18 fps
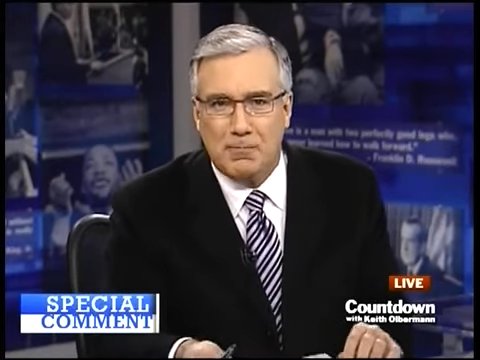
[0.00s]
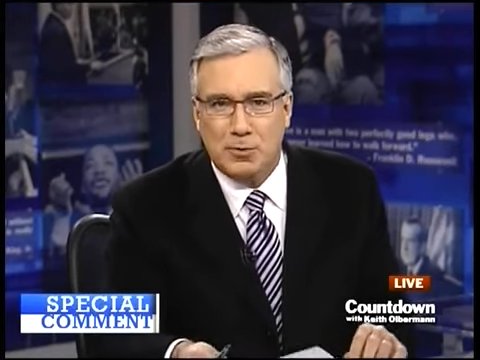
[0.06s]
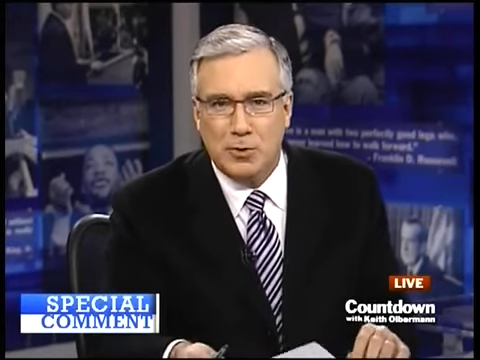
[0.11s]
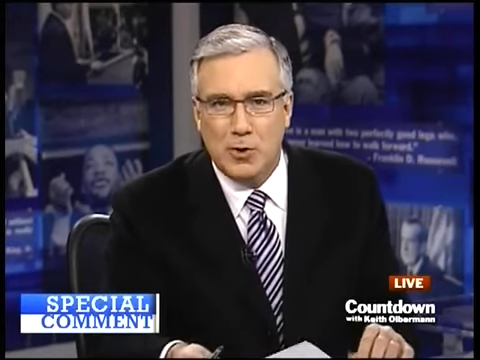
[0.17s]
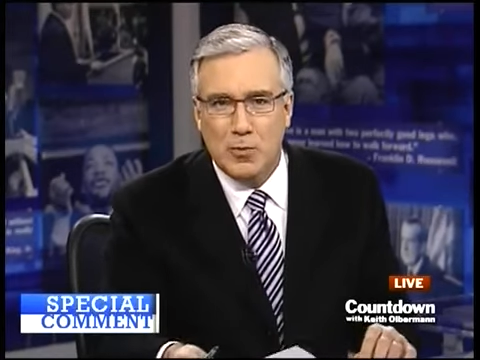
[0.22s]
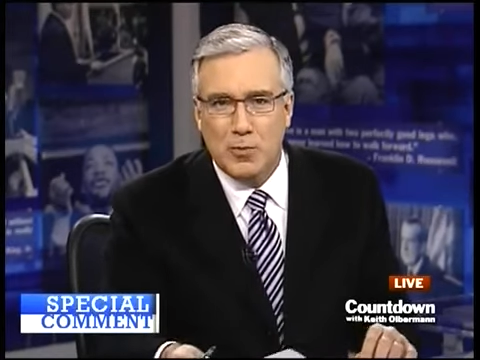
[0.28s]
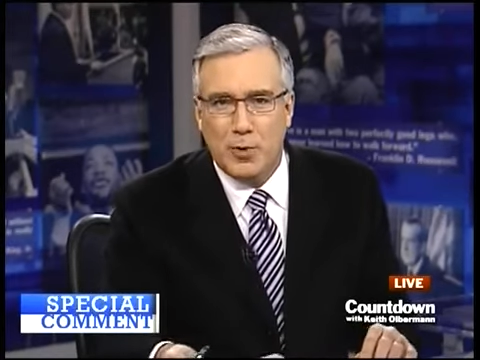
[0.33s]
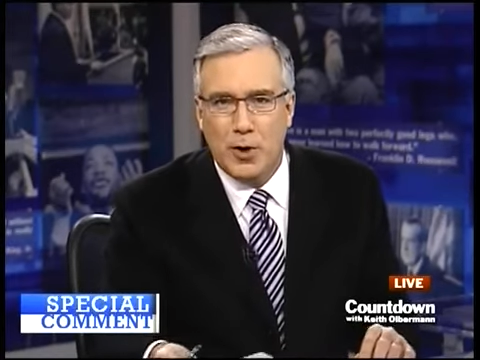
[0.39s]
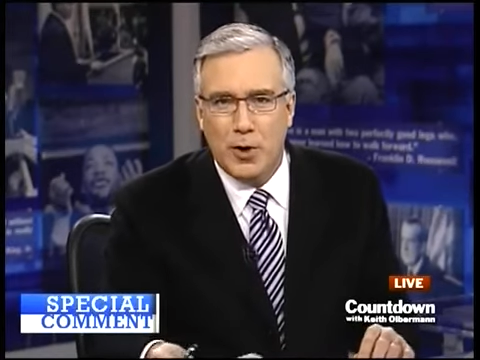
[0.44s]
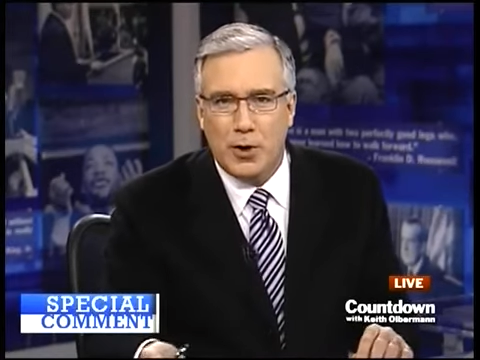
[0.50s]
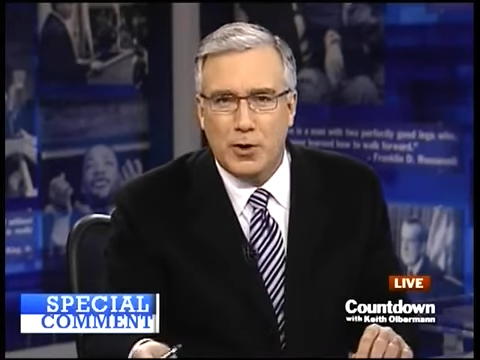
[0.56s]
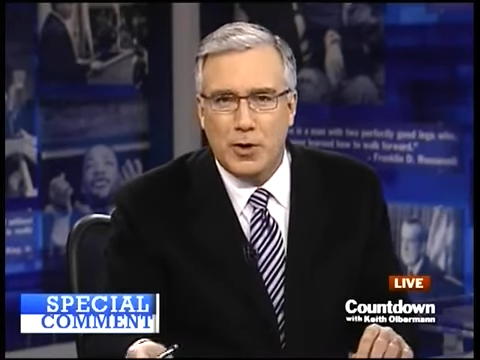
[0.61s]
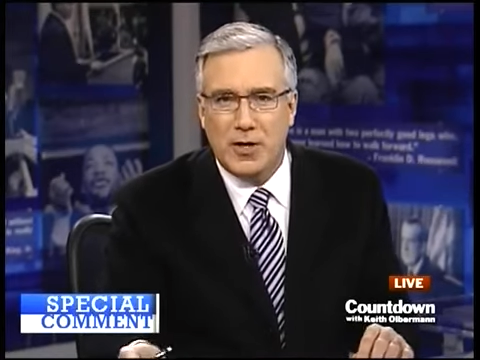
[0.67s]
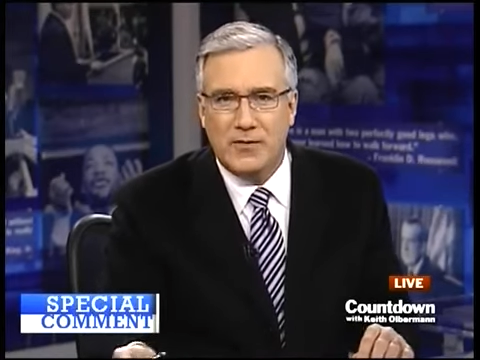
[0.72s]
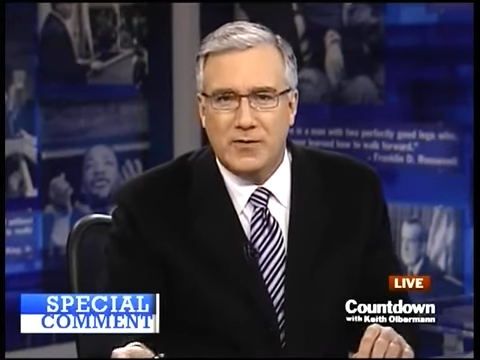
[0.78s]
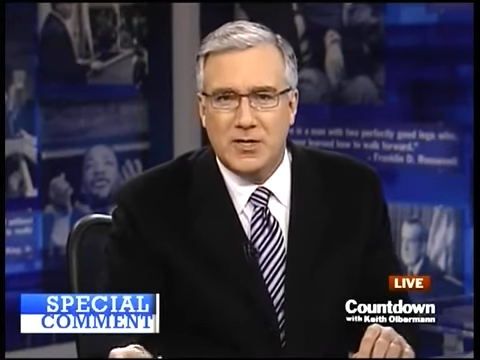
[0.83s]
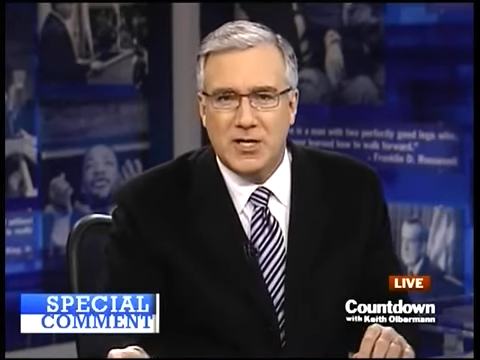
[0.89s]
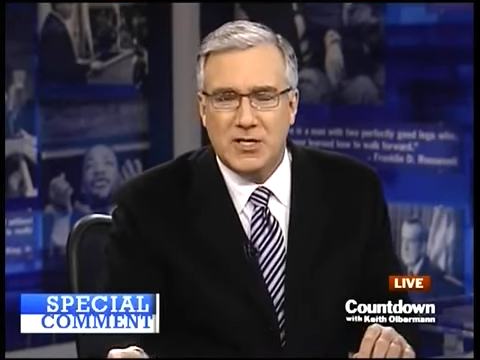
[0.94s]
Bloomberg
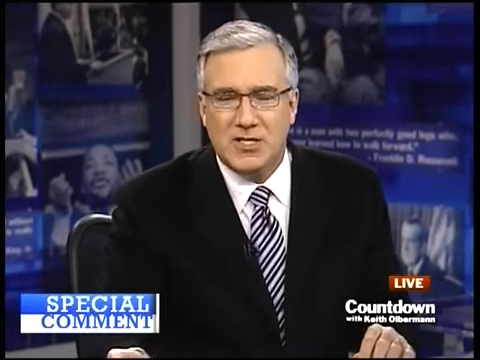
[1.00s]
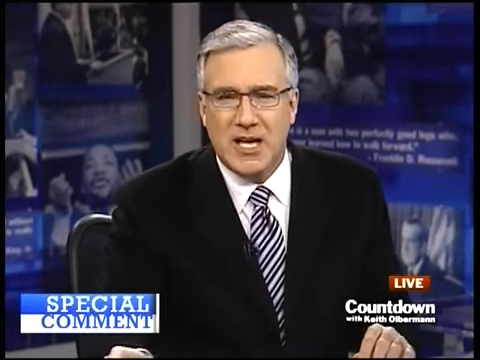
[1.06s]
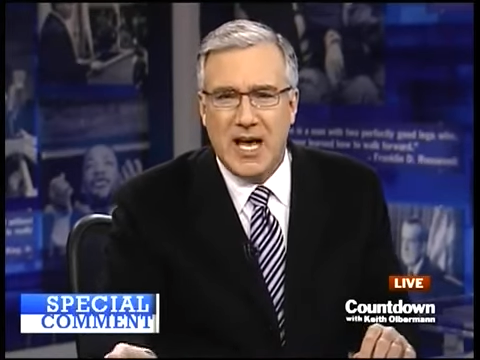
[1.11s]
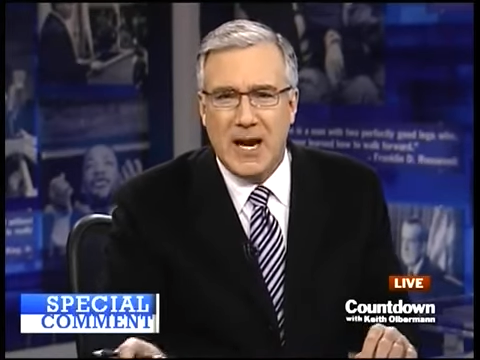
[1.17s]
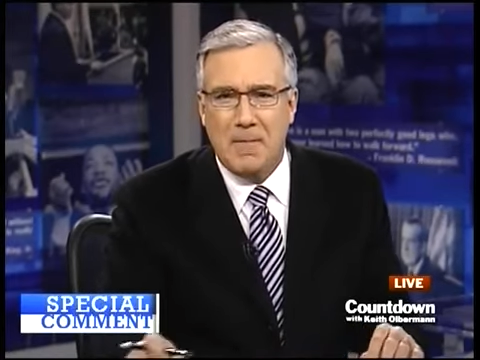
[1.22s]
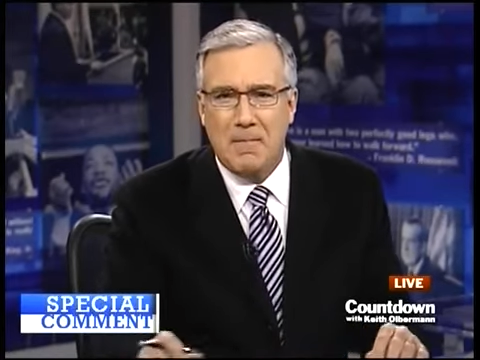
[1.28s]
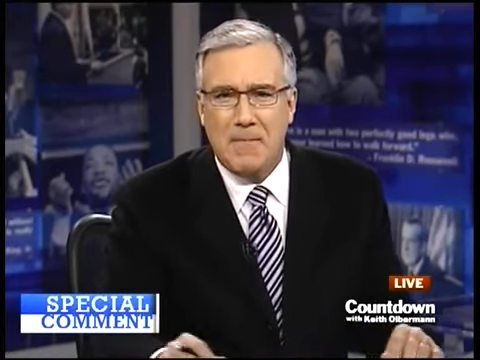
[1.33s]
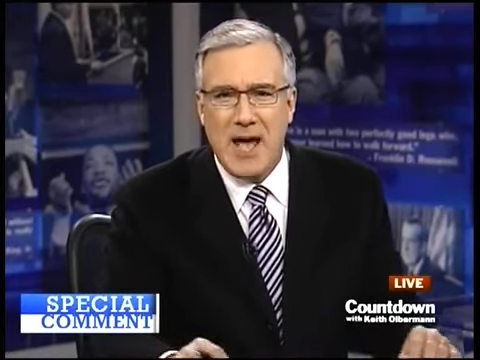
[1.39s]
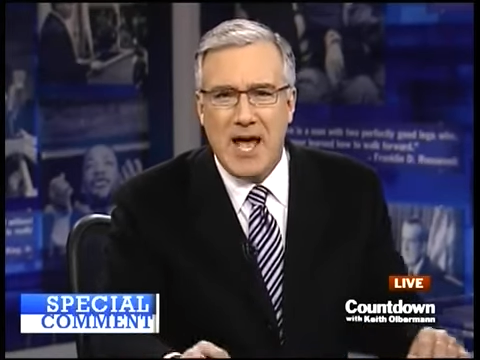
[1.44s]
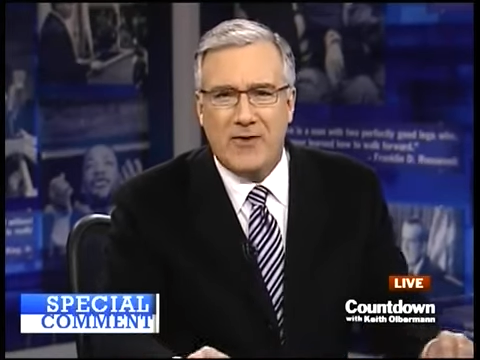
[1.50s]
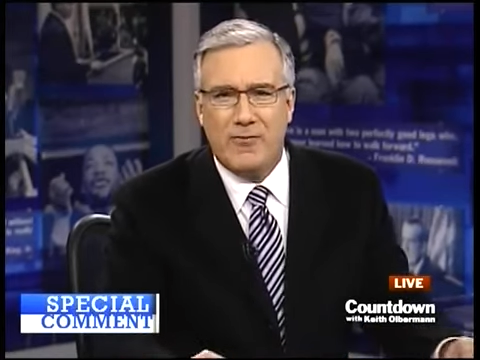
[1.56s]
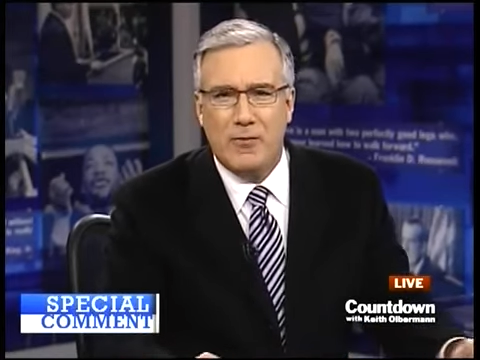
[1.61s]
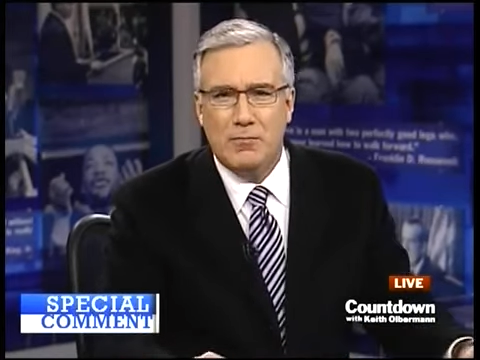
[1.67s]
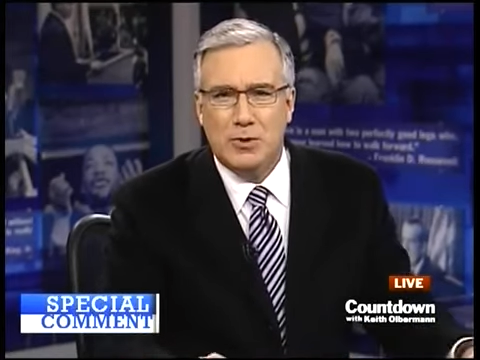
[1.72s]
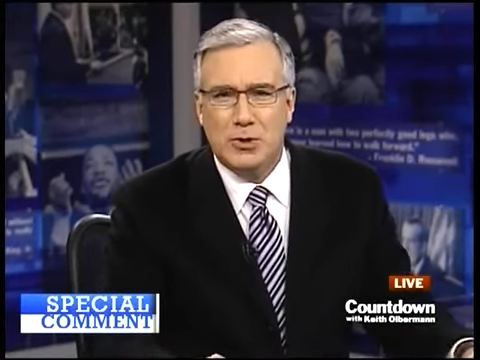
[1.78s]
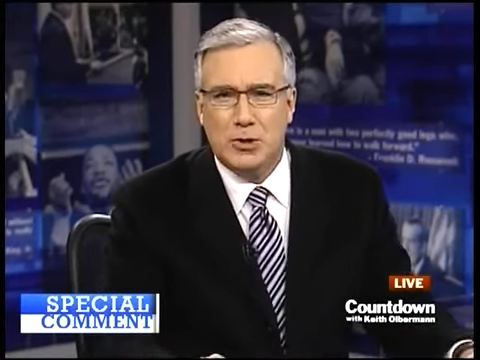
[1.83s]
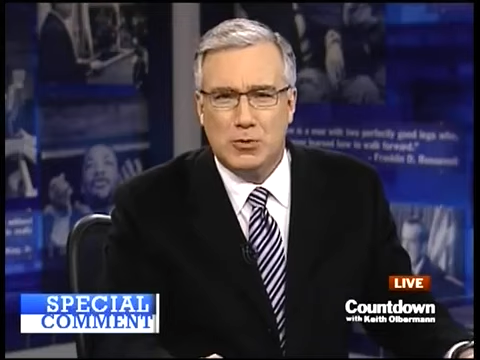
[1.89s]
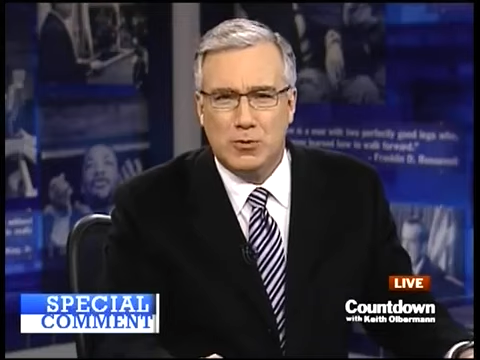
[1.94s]
could have just gotten back
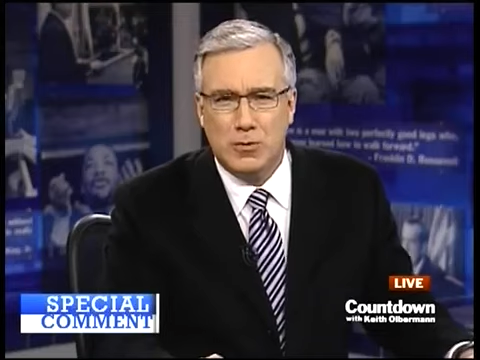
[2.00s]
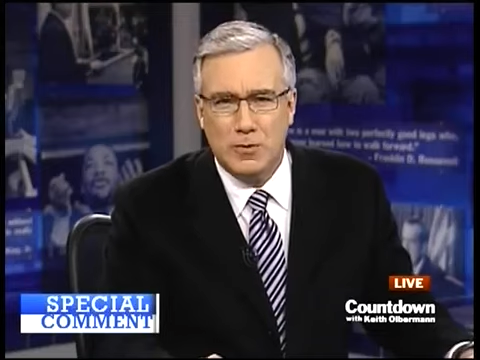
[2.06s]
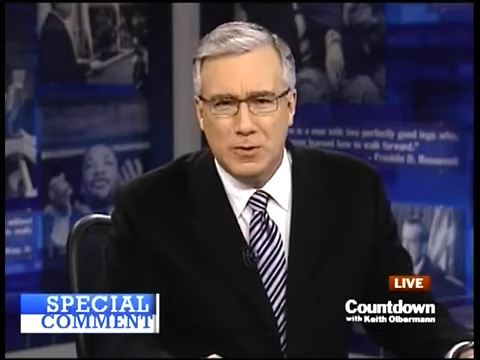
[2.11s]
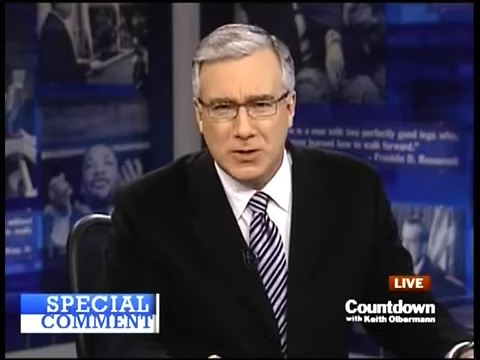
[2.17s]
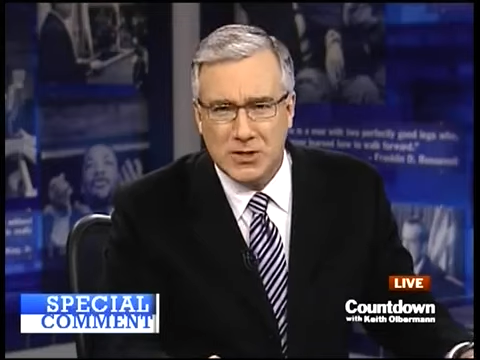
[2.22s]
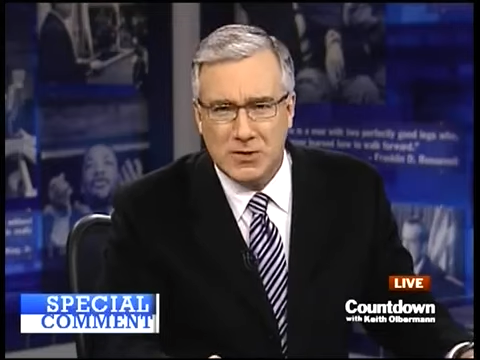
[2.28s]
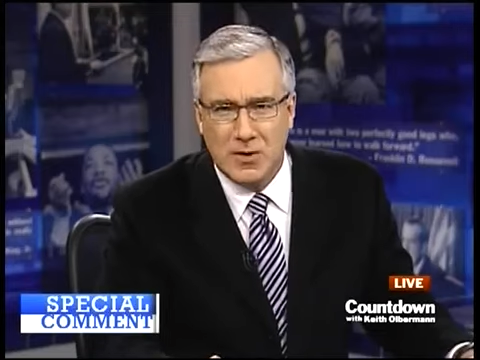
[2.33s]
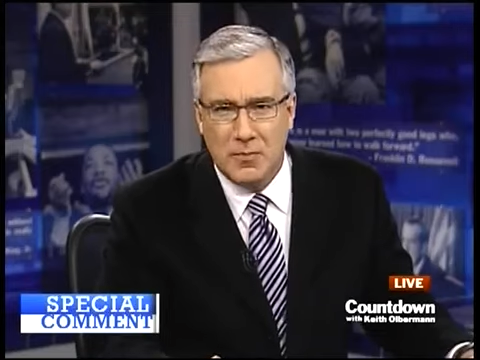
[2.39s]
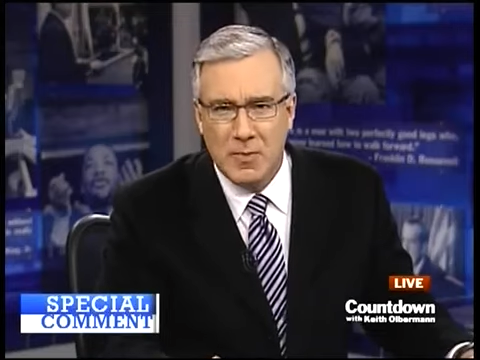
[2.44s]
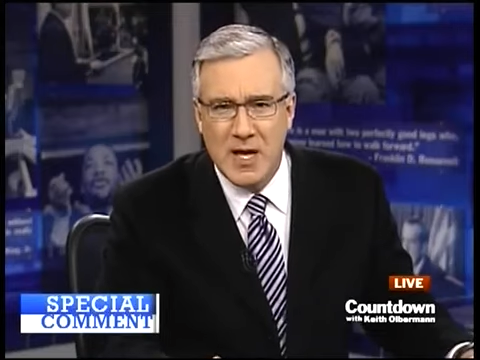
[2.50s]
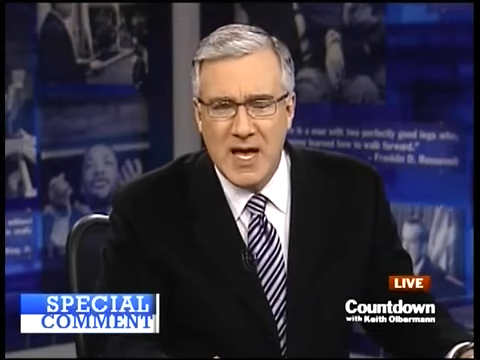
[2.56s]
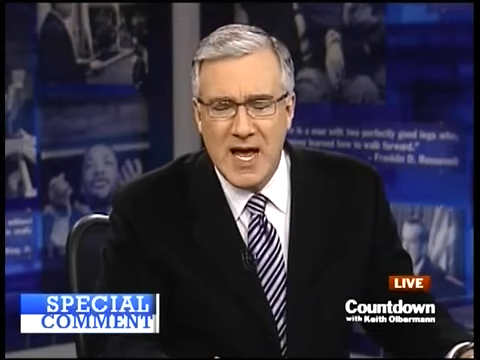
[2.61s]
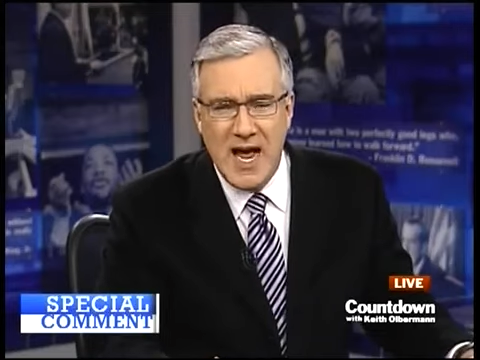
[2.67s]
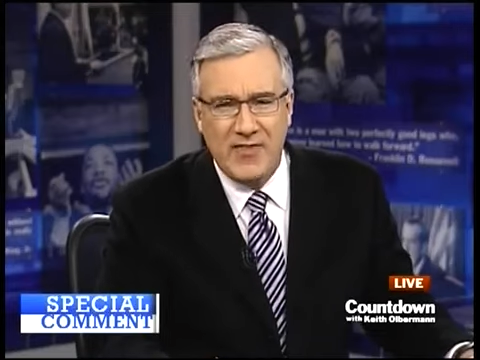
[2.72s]
from Jerusalem